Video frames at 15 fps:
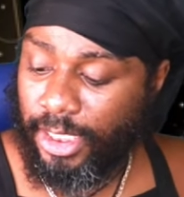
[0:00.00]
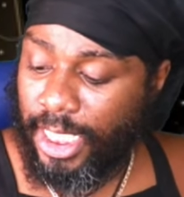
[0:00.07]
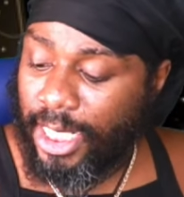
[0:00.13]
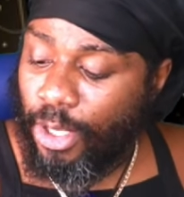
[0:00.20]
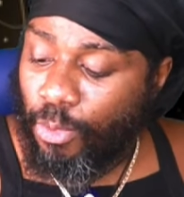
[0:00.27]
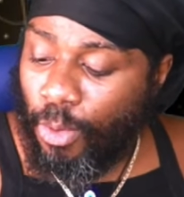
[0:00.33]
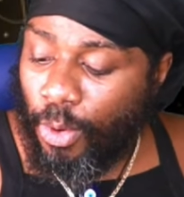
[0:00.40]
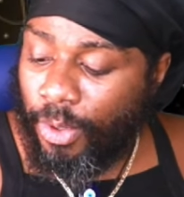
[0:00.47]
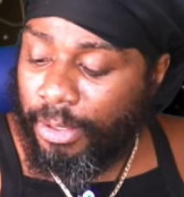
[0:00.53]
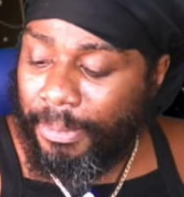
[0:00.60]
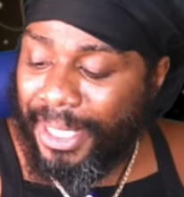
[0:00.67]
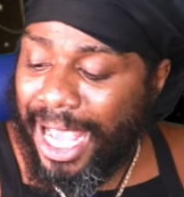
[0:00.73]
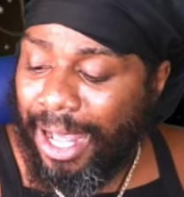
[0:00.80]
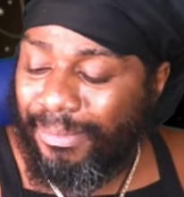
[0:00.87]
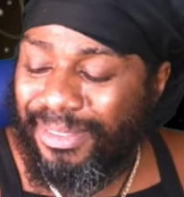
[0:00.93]
They don't want him to
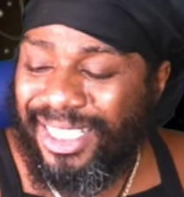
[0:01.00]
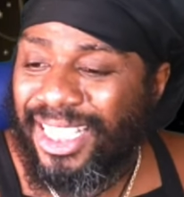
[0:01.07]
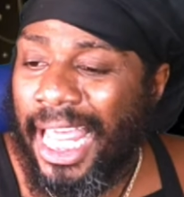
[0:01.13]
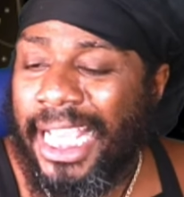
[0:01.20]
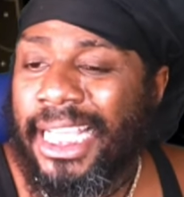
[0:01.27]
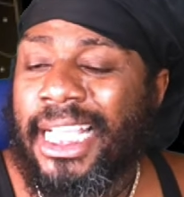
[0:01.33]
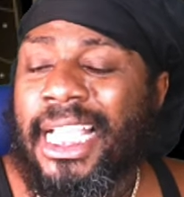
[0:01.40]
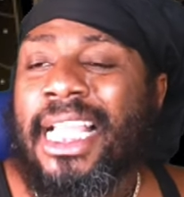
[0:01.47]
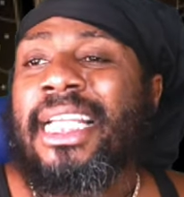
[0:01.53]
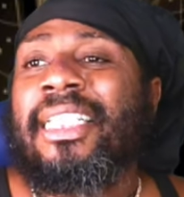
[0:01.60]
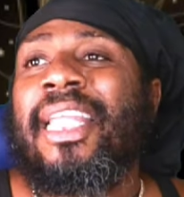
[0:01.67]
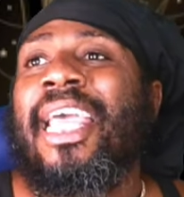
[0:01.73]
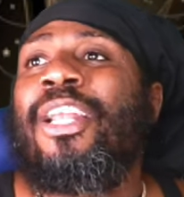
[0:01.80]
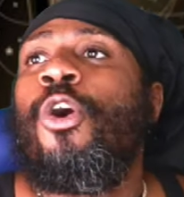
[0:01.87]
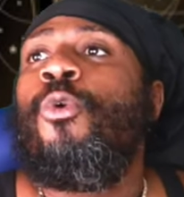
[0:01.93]
be out, like,
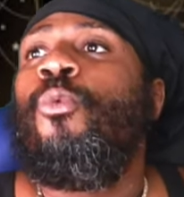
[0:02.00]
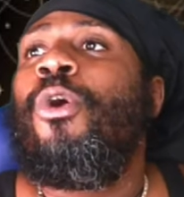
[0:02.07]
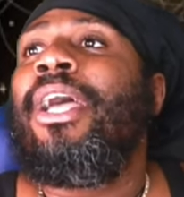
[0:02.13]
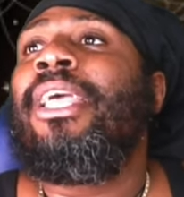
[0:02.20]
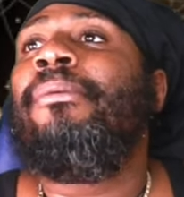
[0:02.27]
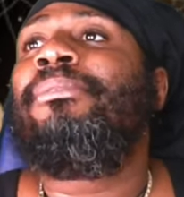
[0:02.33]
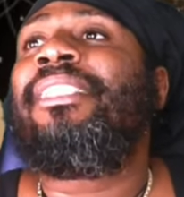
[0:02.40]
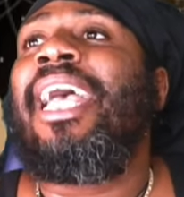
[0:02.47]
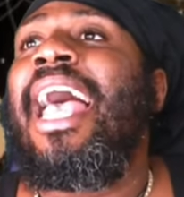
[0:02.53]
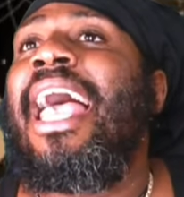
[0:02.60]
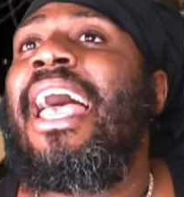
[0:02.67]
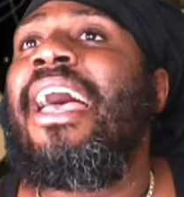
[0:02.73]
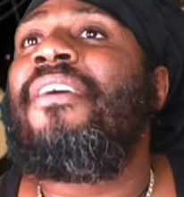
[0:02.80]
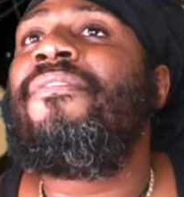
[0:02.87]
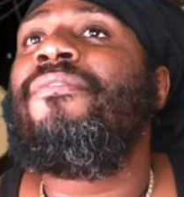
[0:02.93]
they don't want him to
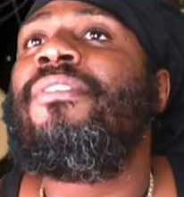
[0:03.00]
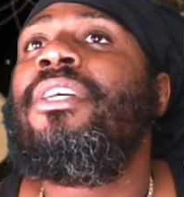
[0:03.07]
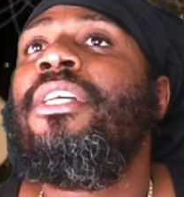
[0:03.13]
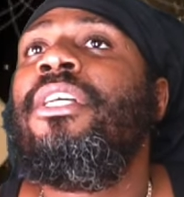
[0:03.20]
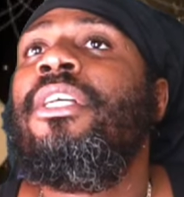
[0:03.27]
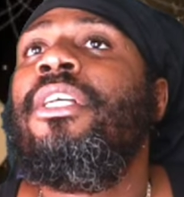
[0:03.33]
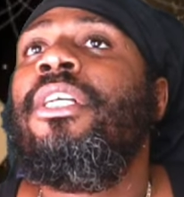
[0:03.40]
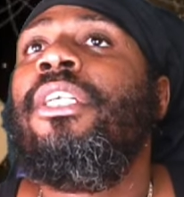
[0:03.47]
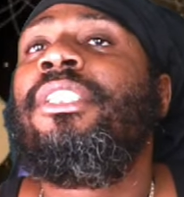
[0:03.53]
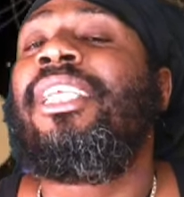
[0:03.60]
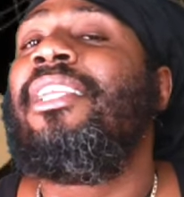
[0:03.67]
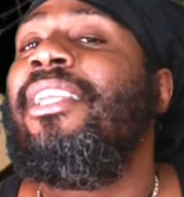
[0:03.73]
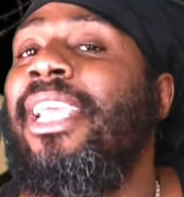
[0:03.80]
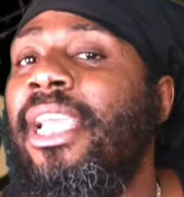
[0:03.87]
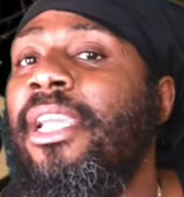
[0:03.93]
have
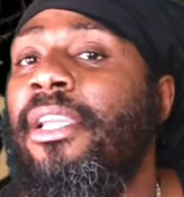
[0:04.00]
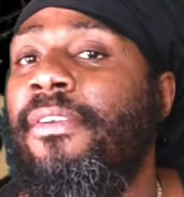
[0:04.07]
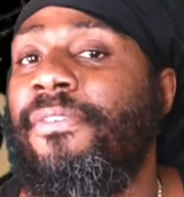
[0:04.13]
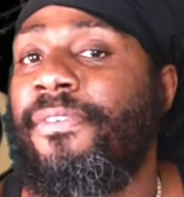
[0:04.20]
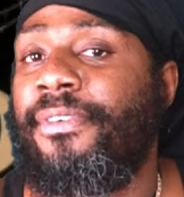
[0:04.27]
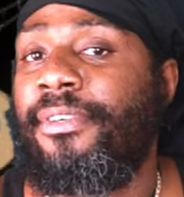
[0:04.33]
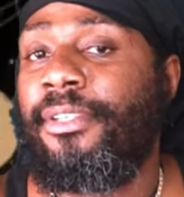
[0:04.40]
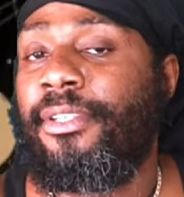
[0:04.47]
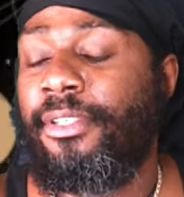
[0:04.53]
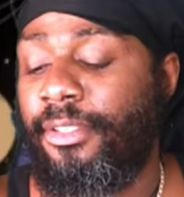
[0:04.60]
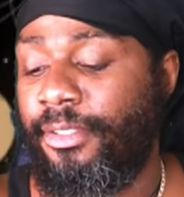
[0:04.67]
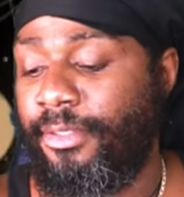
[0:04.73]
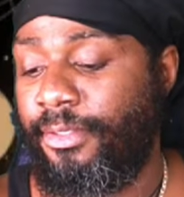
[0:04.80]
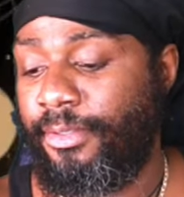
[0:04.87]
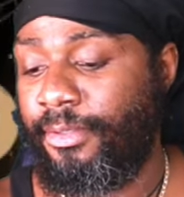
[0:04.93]
to leave.
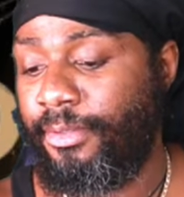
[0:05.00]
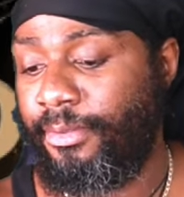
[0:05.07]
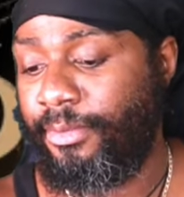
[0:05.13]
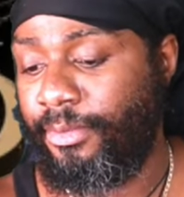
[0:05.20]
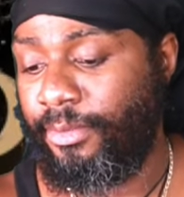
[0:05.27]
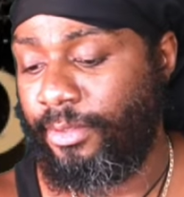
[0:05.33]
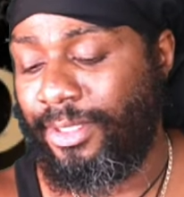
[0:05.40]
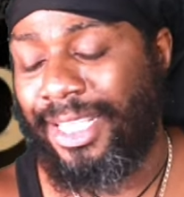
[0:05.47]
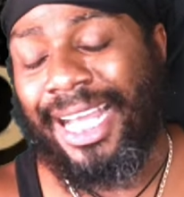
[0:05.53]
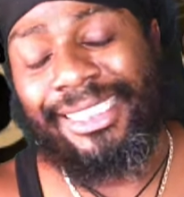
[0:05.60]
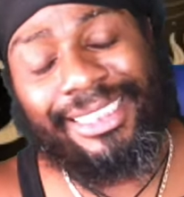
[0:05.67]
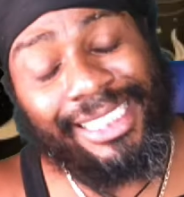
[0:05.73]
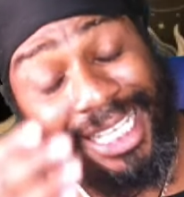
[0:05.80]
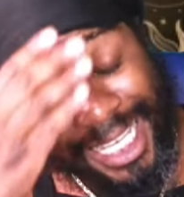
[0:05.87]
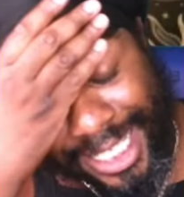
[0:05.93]
I
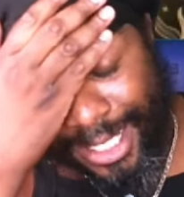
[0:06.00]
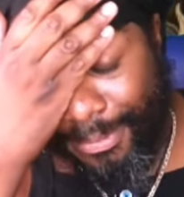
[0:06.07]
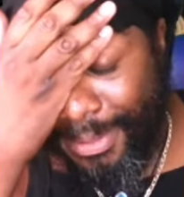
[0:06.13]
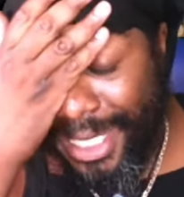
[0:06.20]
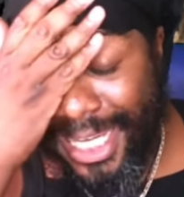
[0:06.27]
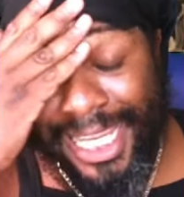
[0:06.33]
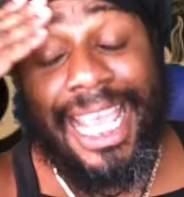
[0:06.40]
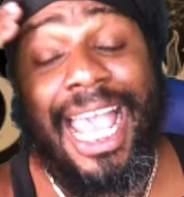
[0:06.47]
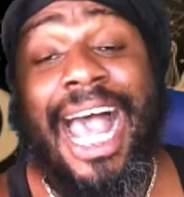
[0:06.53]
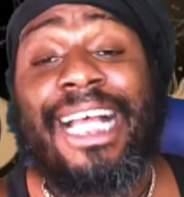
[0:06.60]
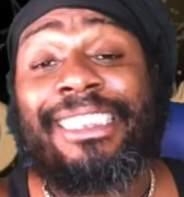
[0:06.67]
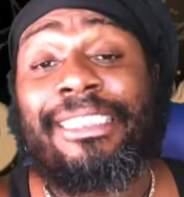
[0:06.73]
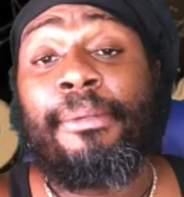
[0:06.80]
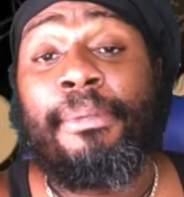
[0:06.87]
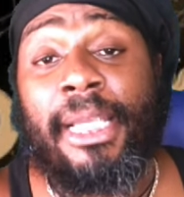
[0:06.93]
said him, it
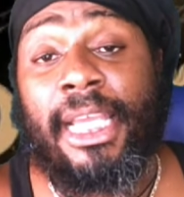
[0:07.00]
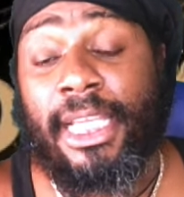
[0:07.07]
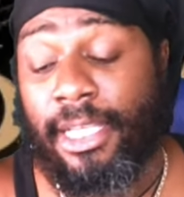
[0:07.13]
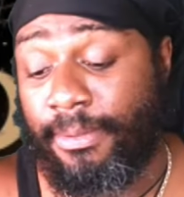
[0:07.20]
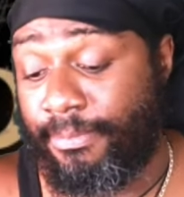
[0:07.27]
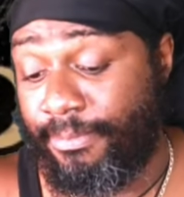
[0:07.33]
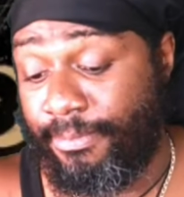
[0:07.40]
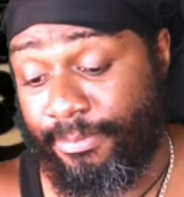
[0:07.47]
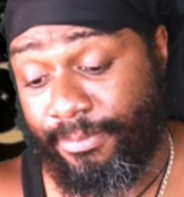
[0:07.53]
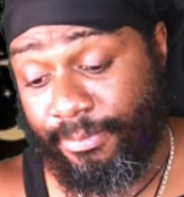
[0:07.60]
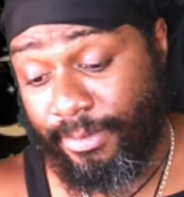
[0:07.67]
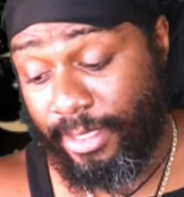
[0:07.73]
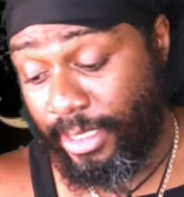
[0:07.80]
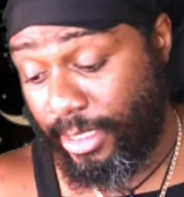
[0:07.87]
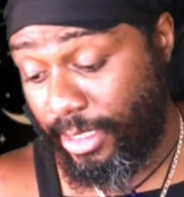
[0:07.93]
has to be a him.
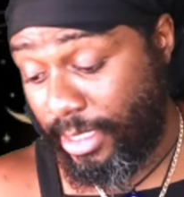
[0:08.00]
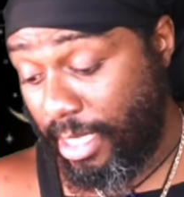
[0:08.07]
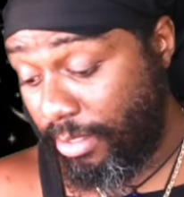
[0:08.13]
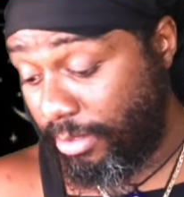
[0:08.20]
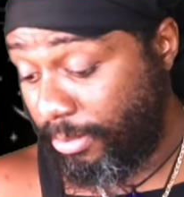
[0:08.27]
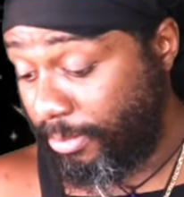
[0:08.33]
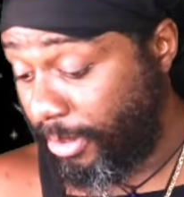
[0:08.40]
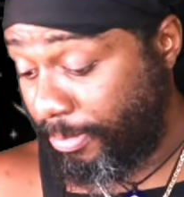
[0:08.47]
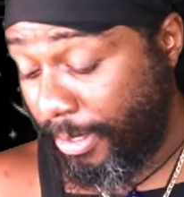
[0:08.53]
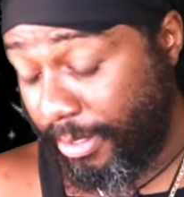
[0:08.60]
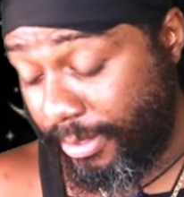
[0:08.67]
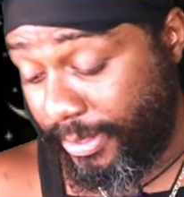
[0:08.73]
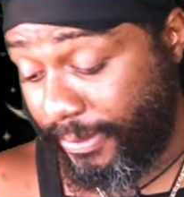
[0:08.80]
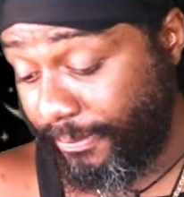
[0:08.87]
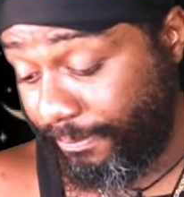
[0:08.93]
Talk to me,
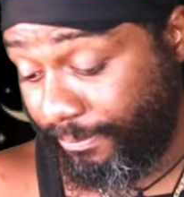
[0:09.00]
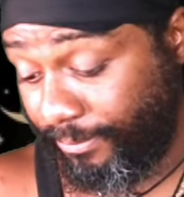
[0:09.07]
spirit.